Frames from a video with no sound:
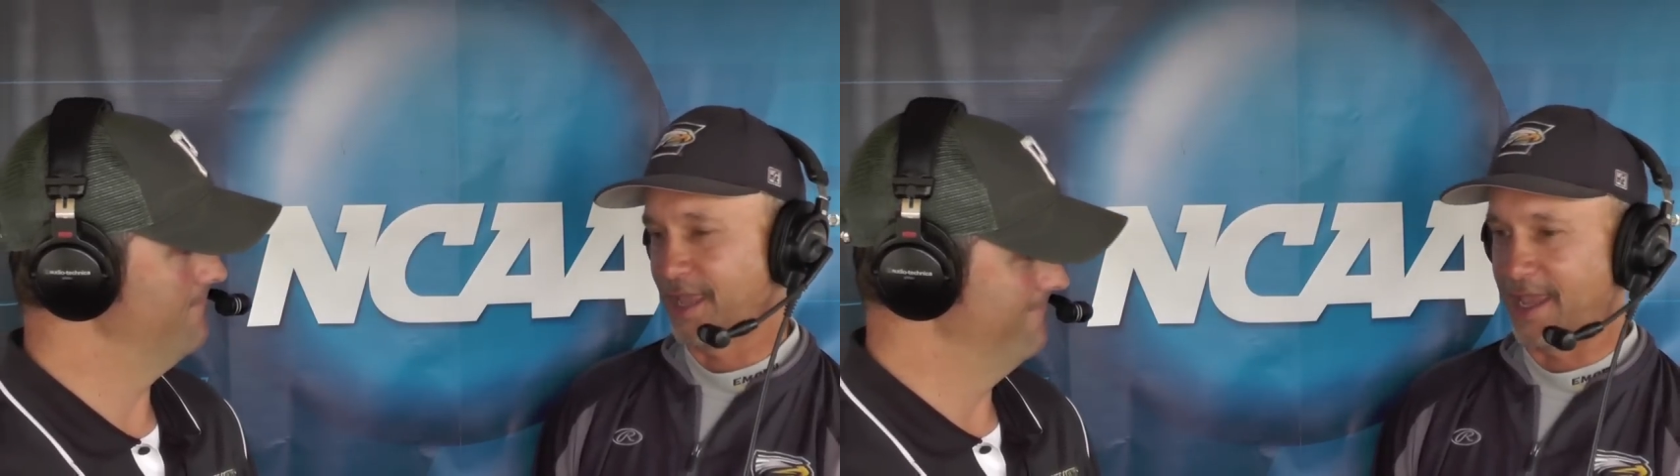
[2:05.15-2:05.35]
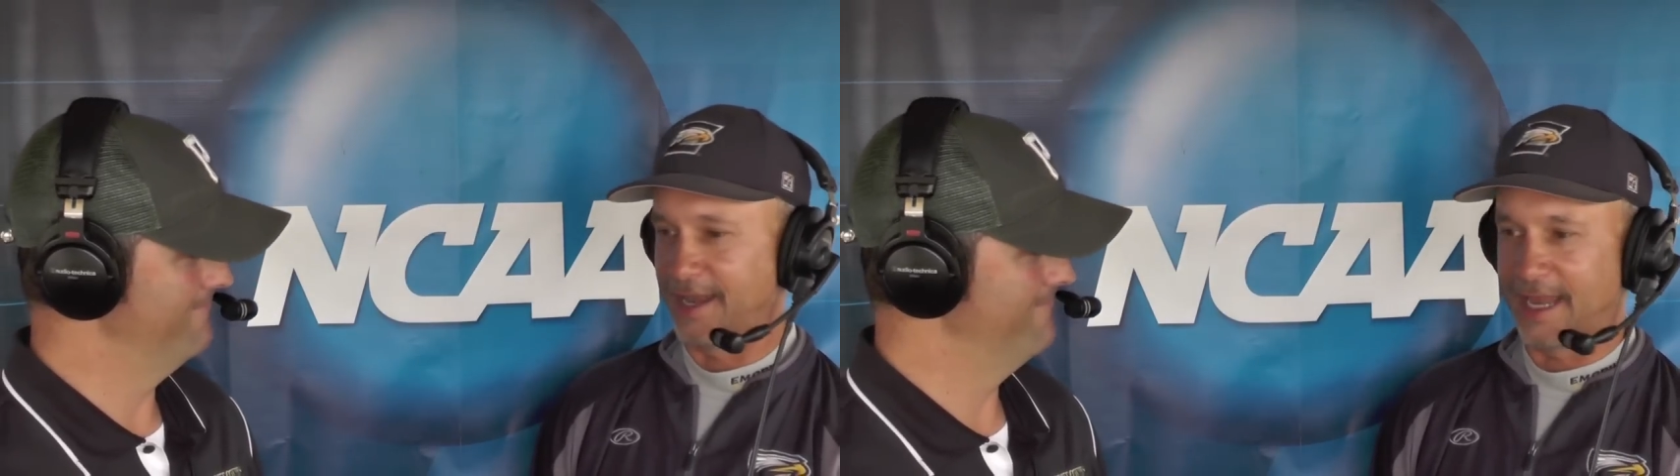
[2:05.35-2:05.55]

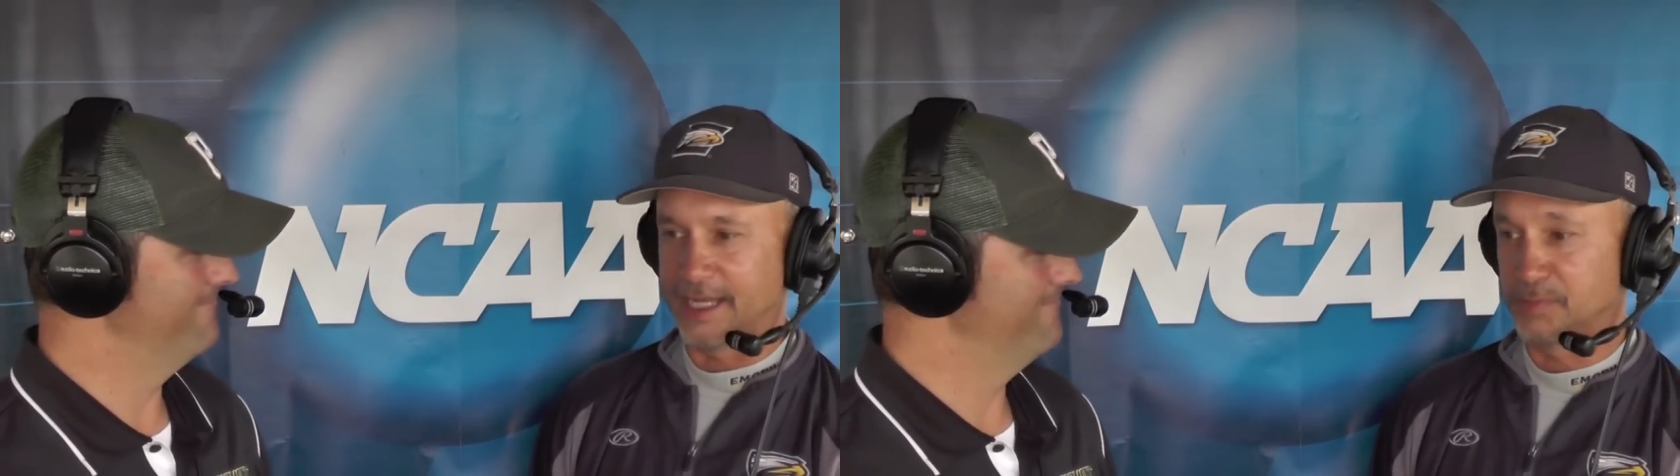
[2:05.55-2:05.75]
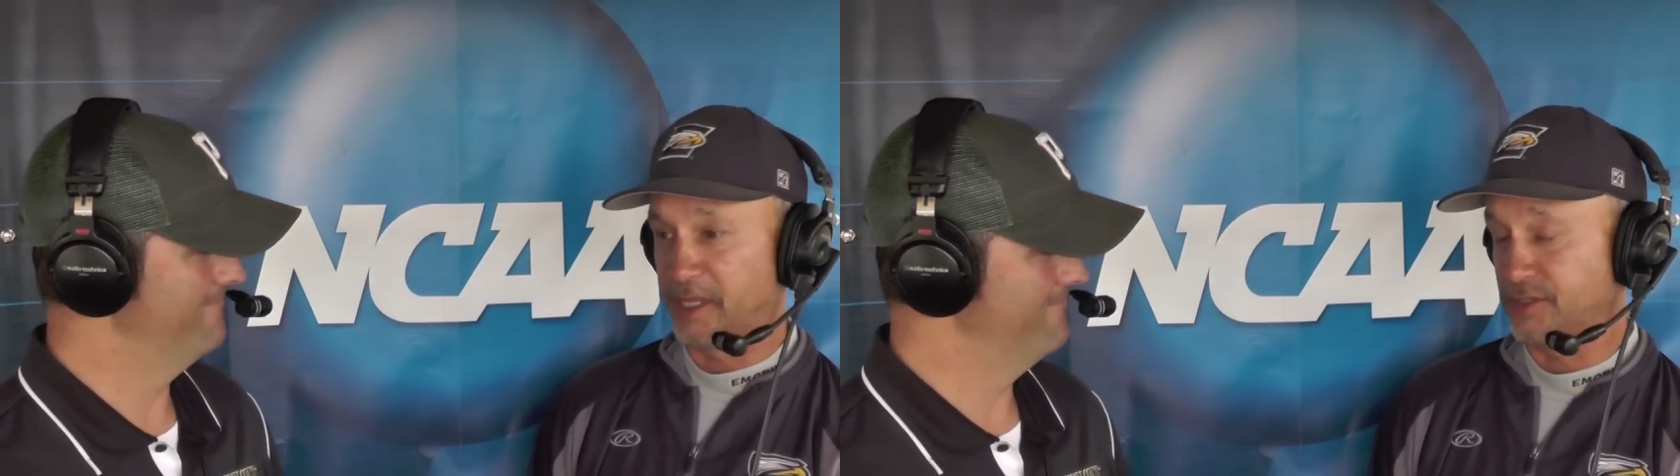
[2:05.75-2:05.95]
and
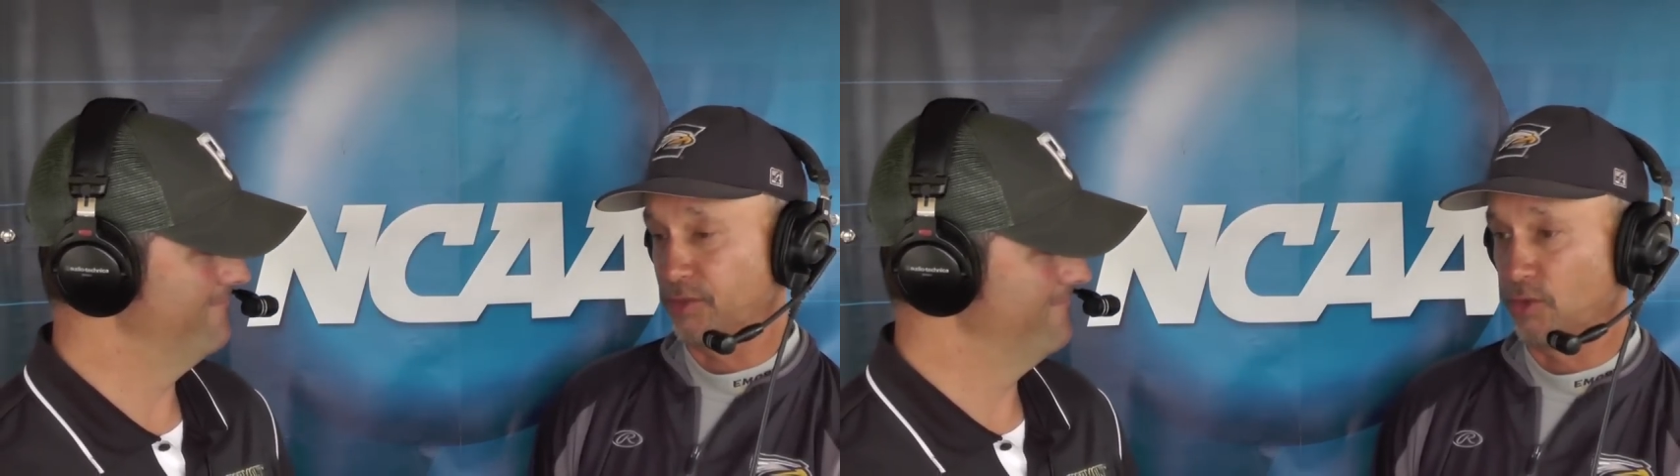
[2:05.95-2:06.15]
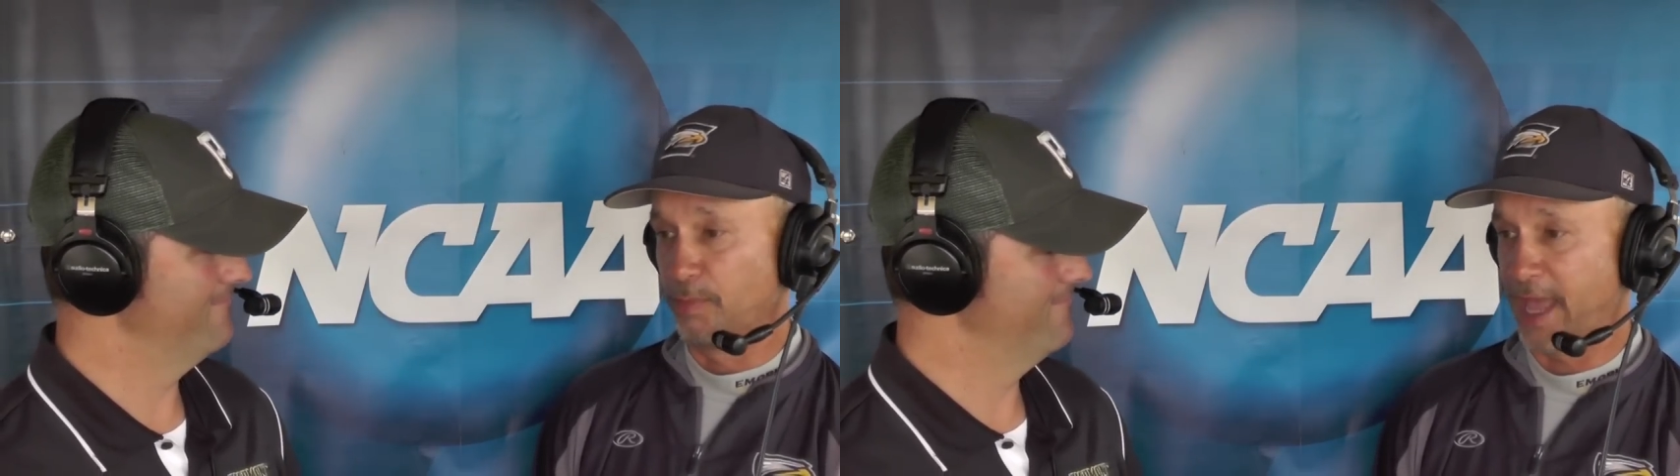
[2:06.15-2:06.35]
he's pitching
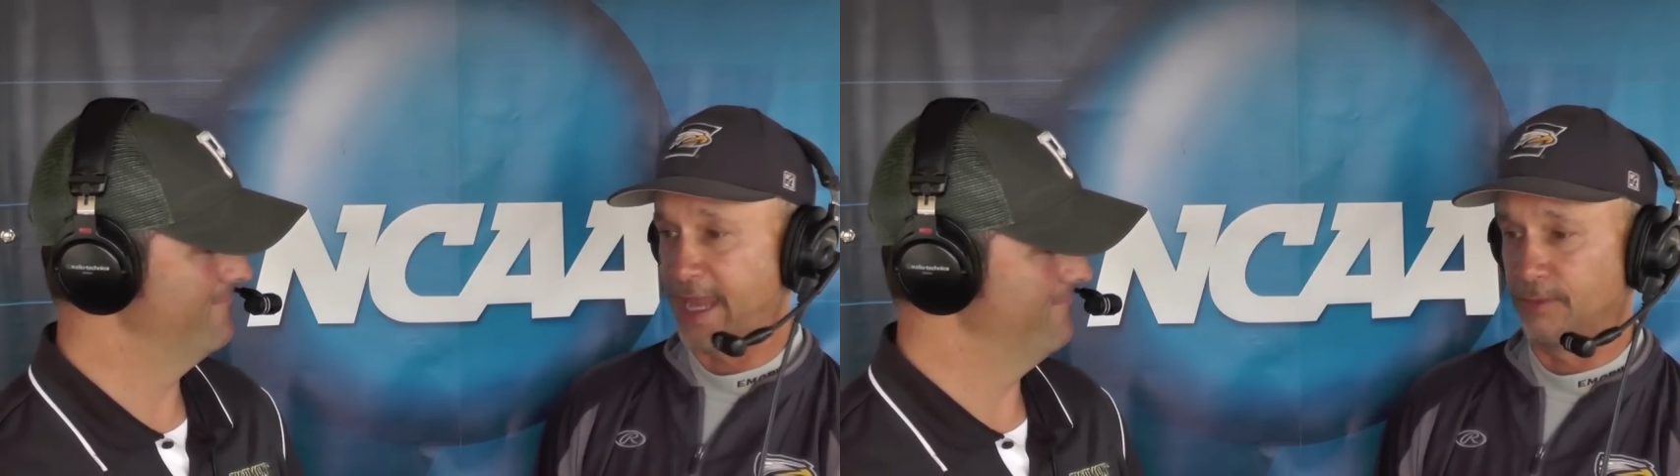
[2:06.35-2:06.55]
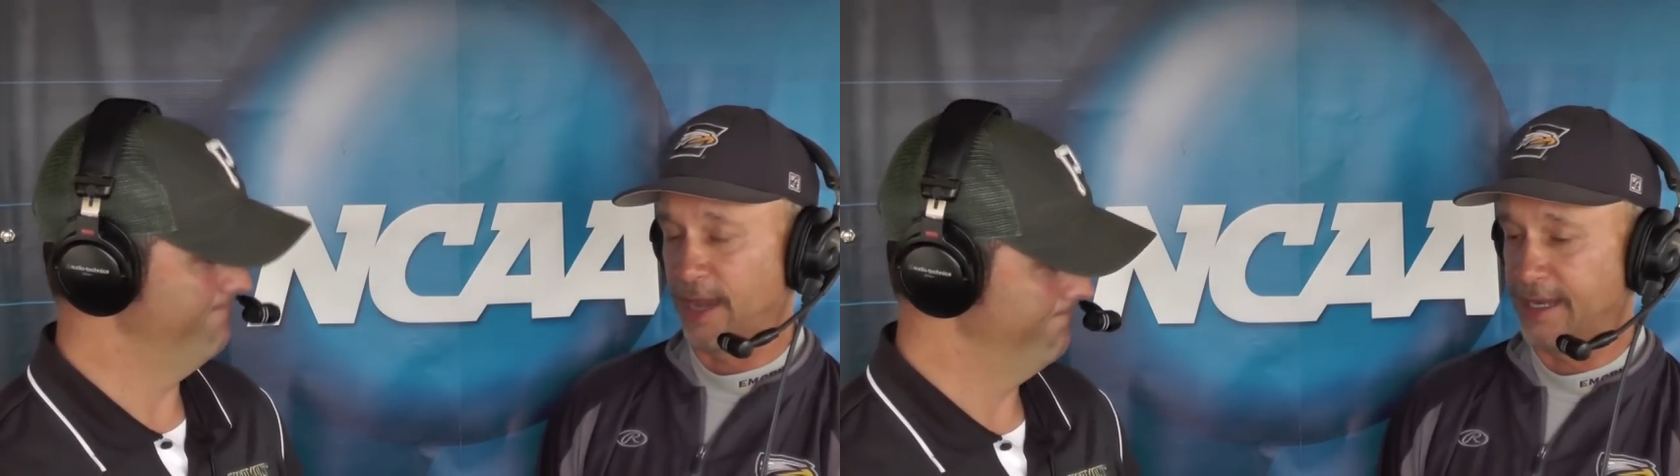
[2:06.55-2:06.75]
through
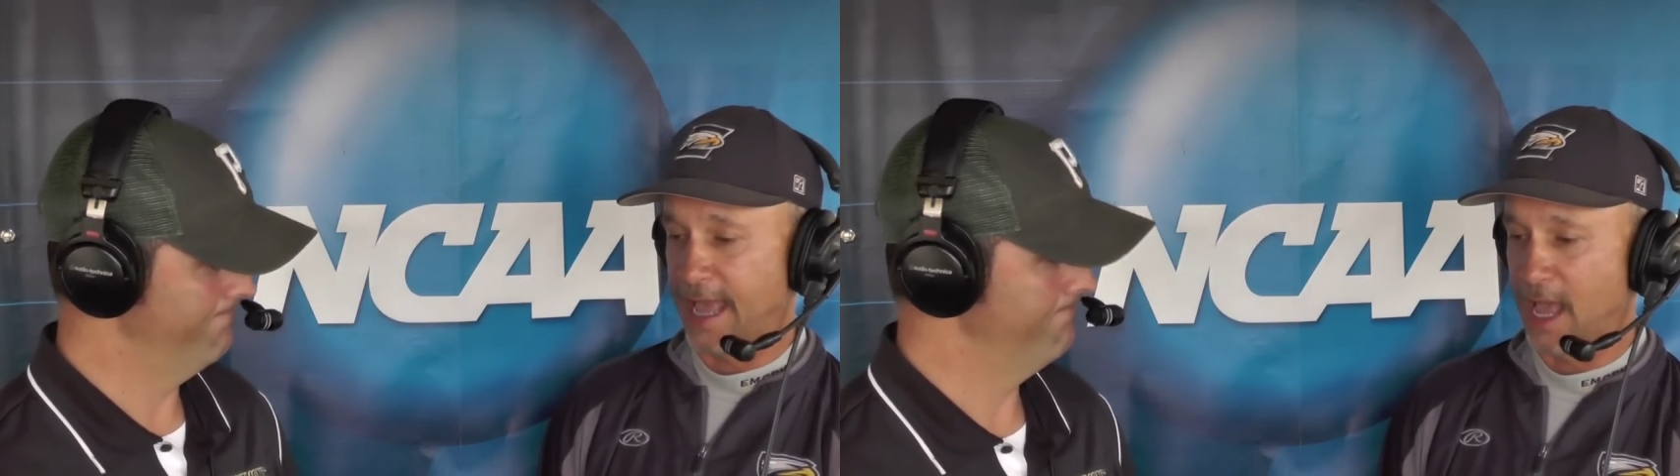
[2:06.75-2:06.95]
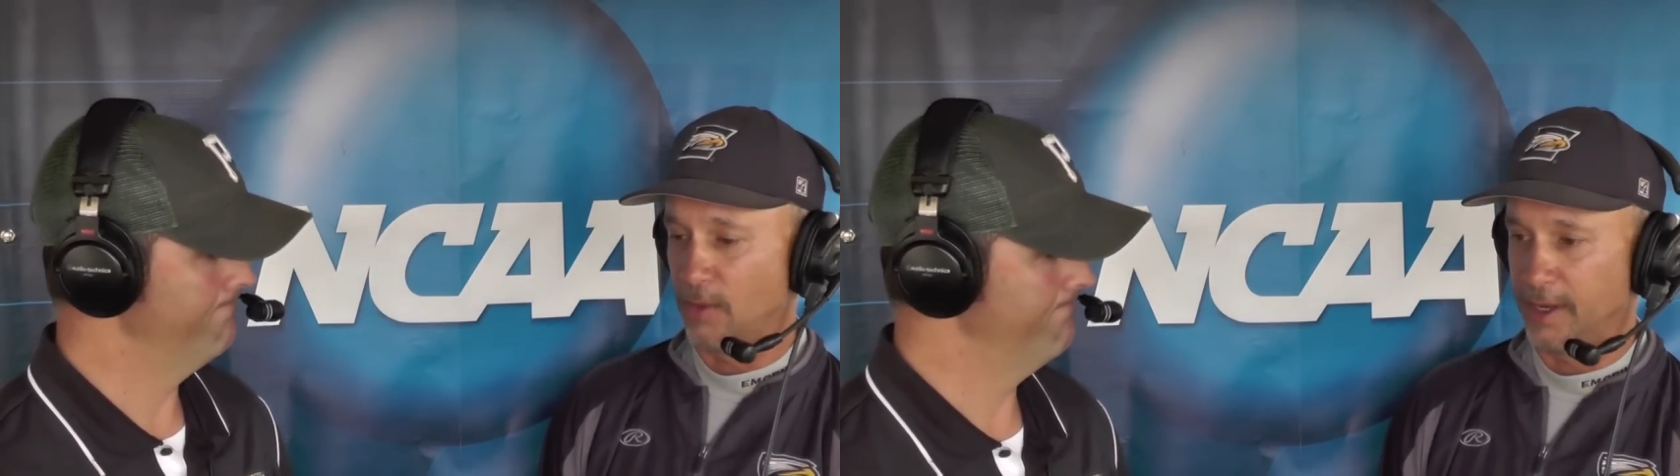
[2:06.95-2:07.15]
pain right
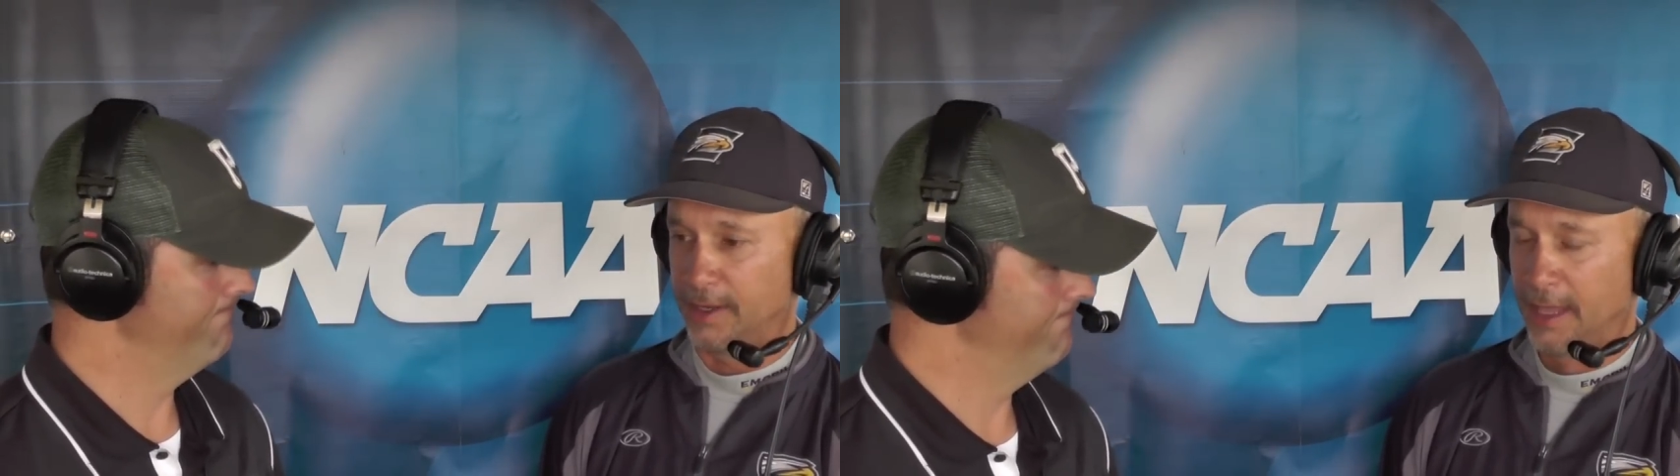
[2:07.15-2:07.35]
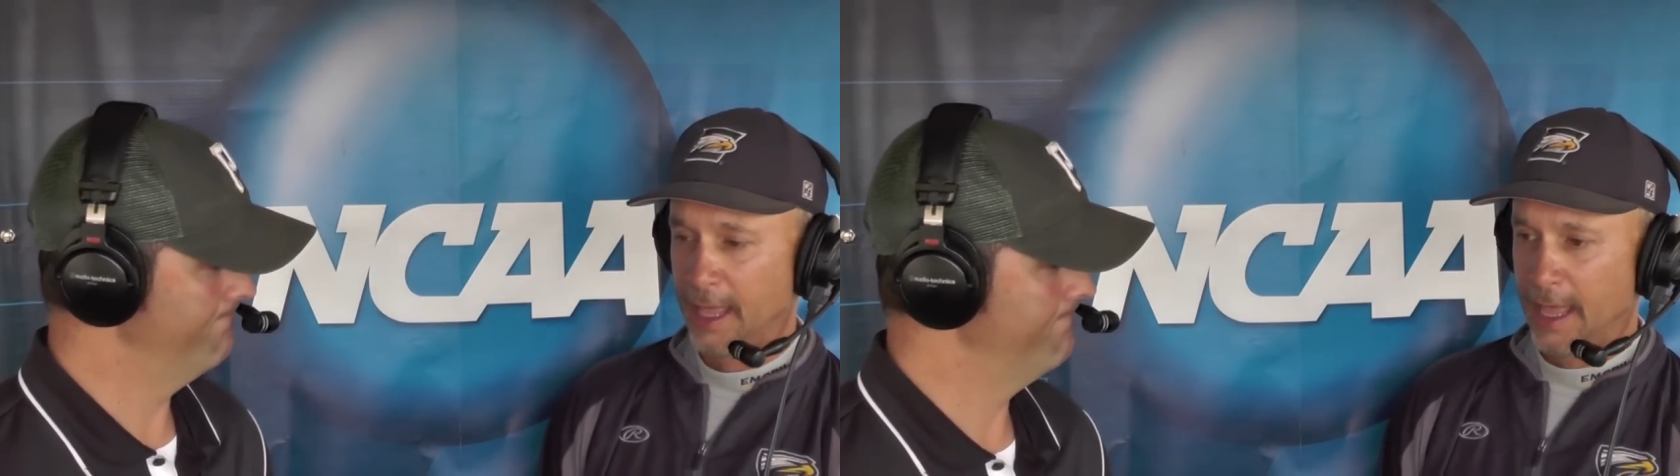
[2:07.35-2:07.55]
now, and